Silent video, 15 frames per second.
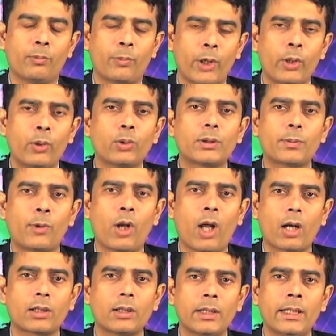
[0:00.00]
produced
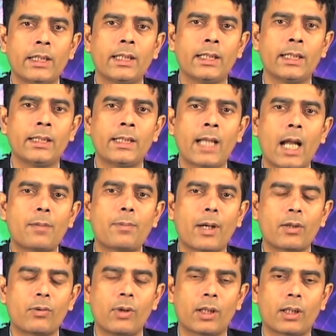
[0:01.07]
product in that
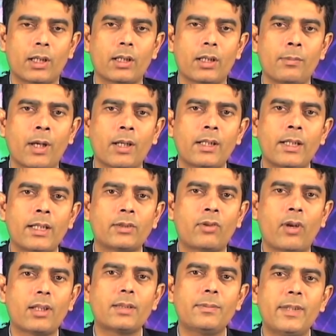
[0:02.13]
particular country, but it is
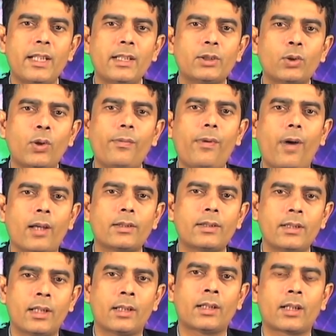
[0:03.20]
transmitting so fast
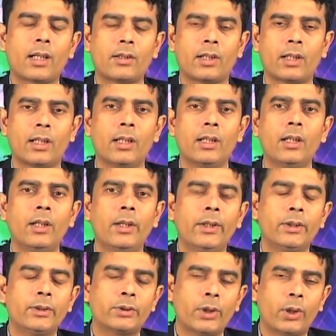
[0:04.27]
in other country.
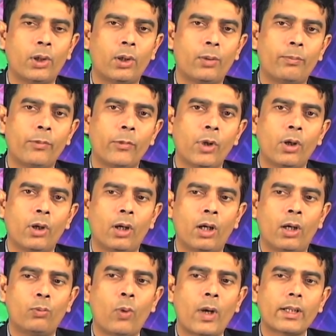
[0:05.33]
So,
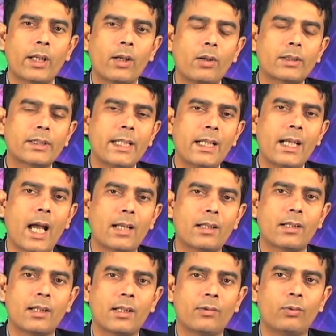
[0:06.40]
one cannot say
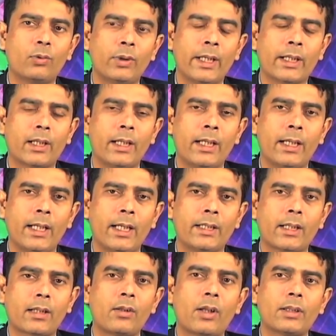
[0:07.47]
that a
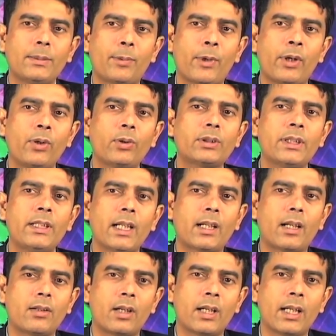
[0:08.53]
technology produced in a
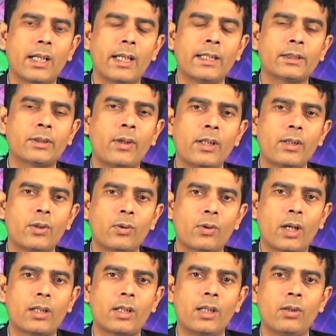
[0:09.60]
country is going to
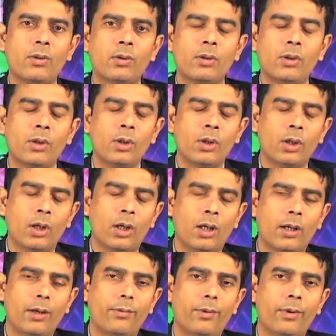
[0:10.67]
continue
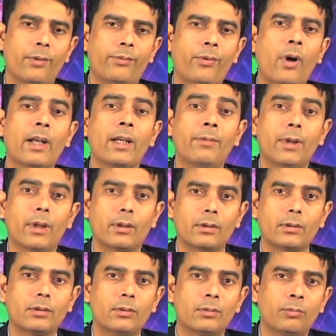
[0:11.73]
forever,
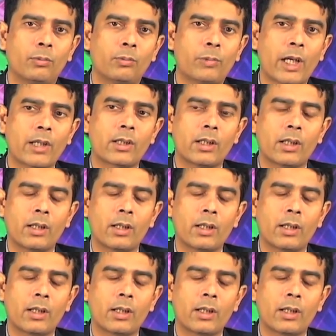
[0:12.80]
but